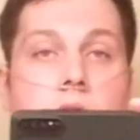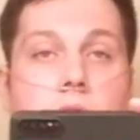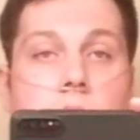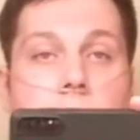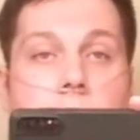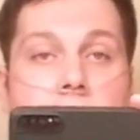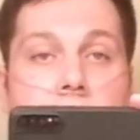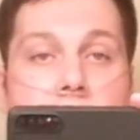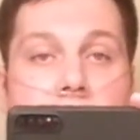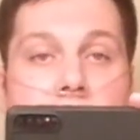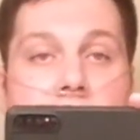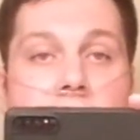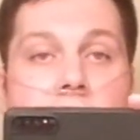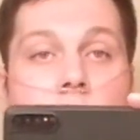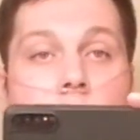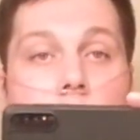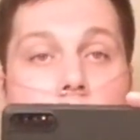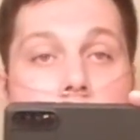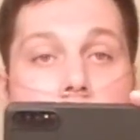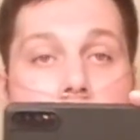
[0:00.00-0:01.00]
I'm going to get Kent
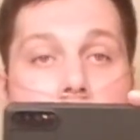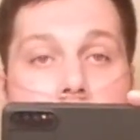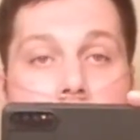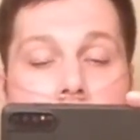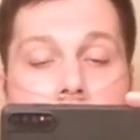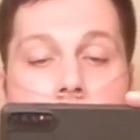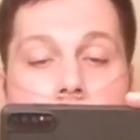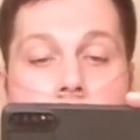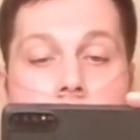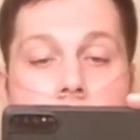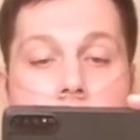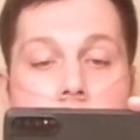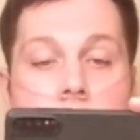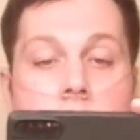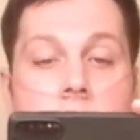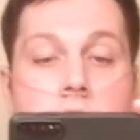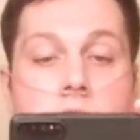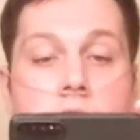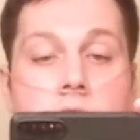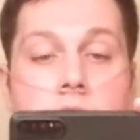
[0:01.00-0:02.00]
Hovind to come on.
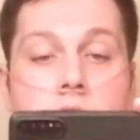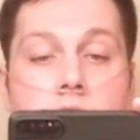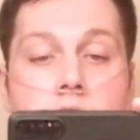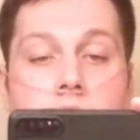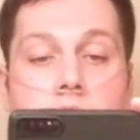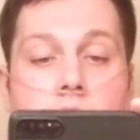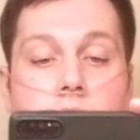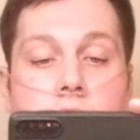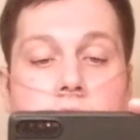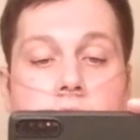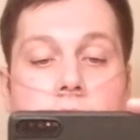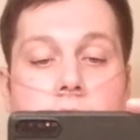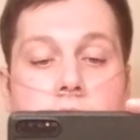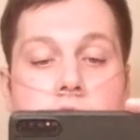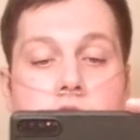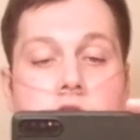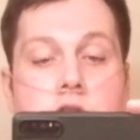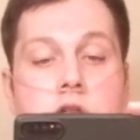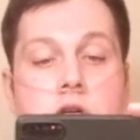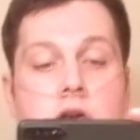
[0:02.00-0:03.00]
So yeah, make
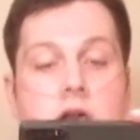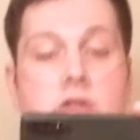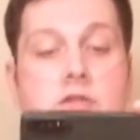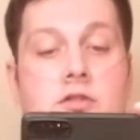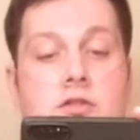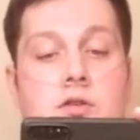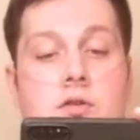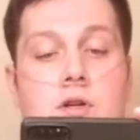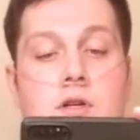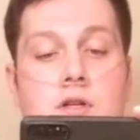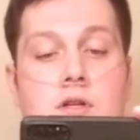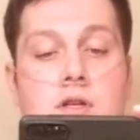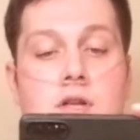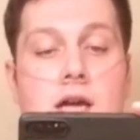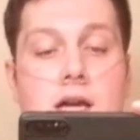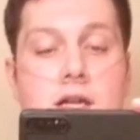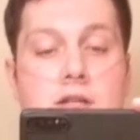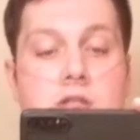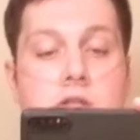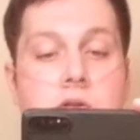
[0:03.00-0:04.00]
sure you guys tune into
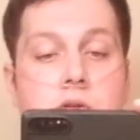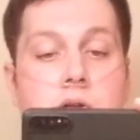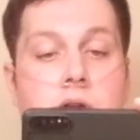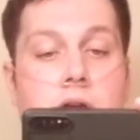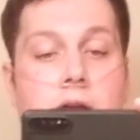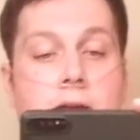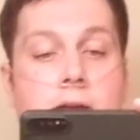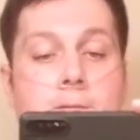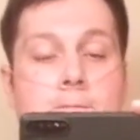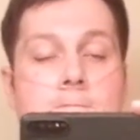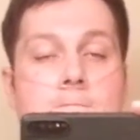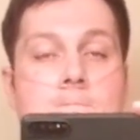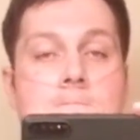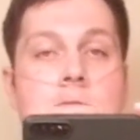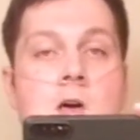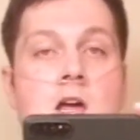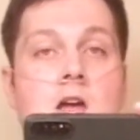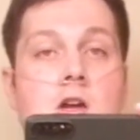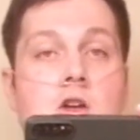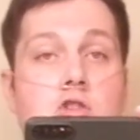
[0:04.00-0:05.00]
that too, okay?
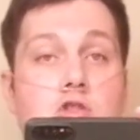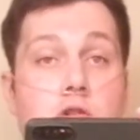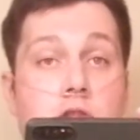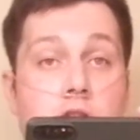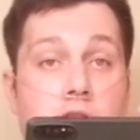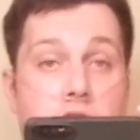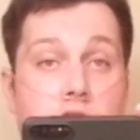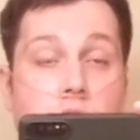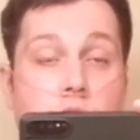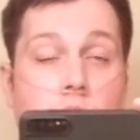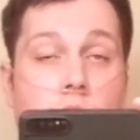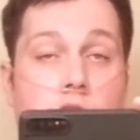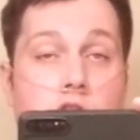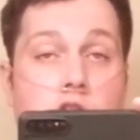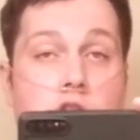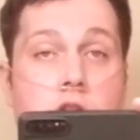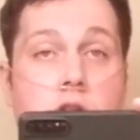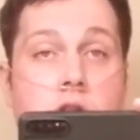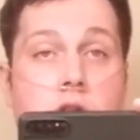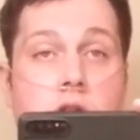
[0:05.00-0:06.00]
So thanks for
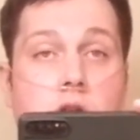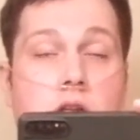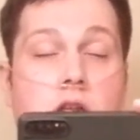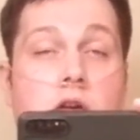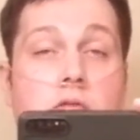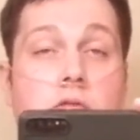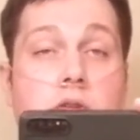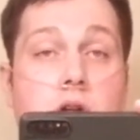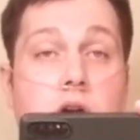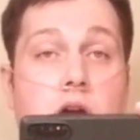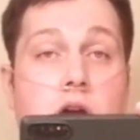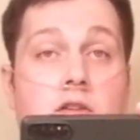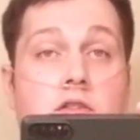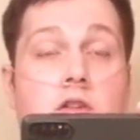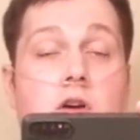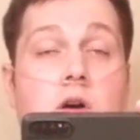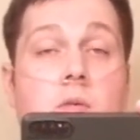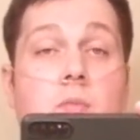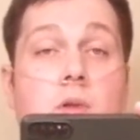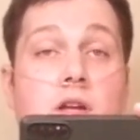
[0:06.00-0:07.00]
watching. I love you guys.
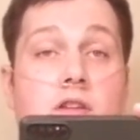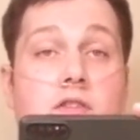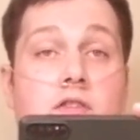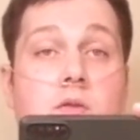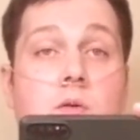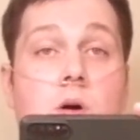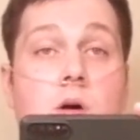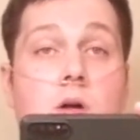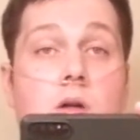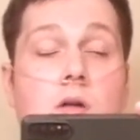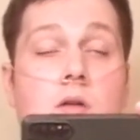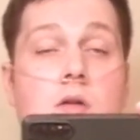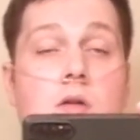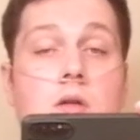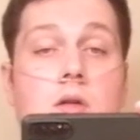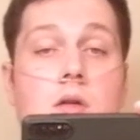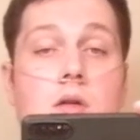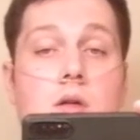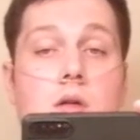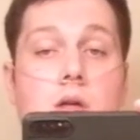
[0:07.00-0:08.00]
God bless you all.
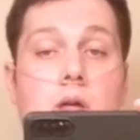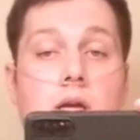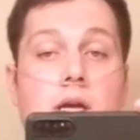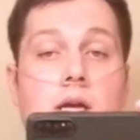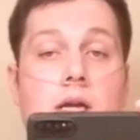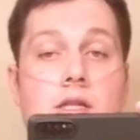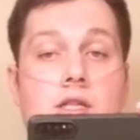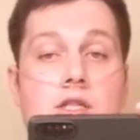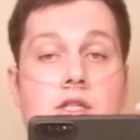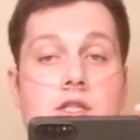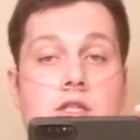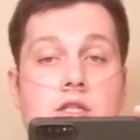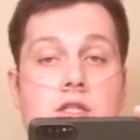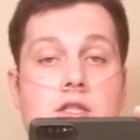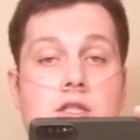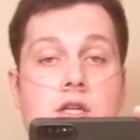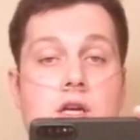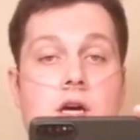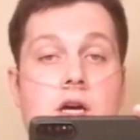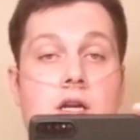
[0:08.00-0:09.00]
And
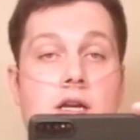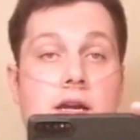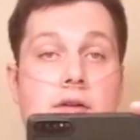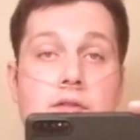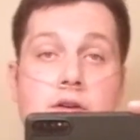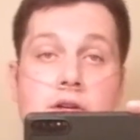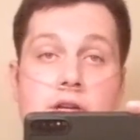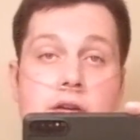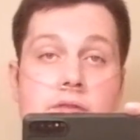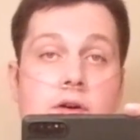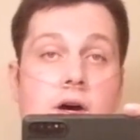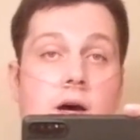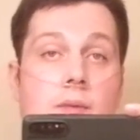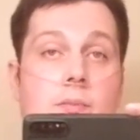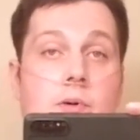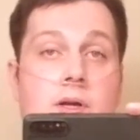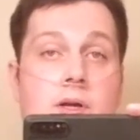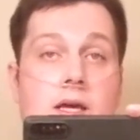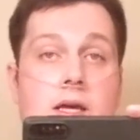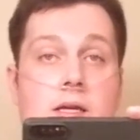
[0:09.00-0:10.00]
just never give
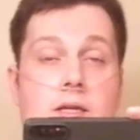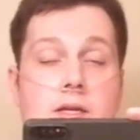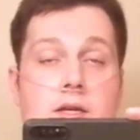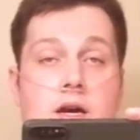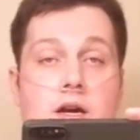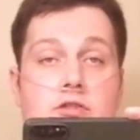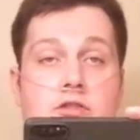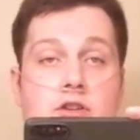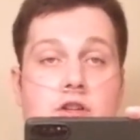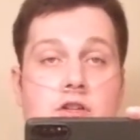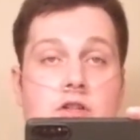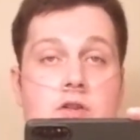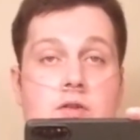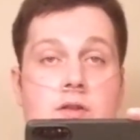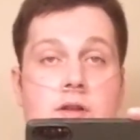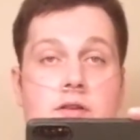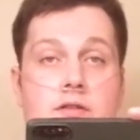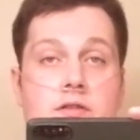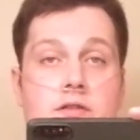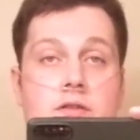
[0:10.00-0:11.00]
up, okay? You guys can do
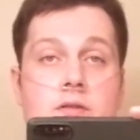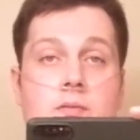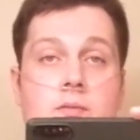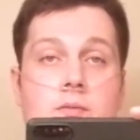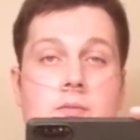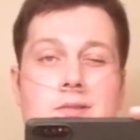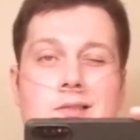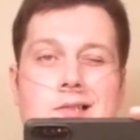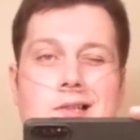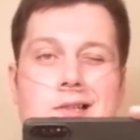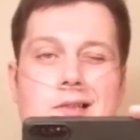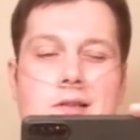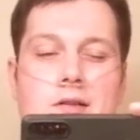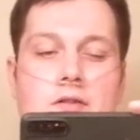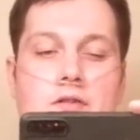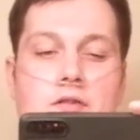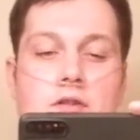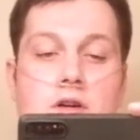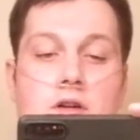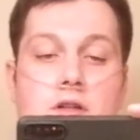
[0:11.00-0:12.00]
this.
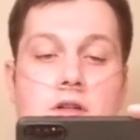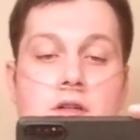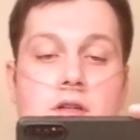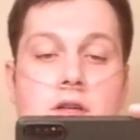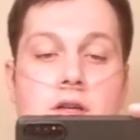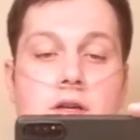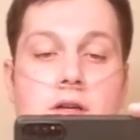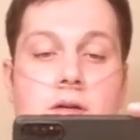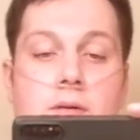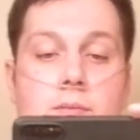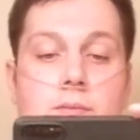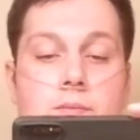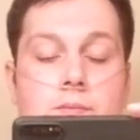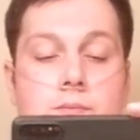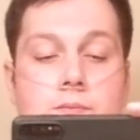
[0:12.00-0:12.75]
Talk to you later.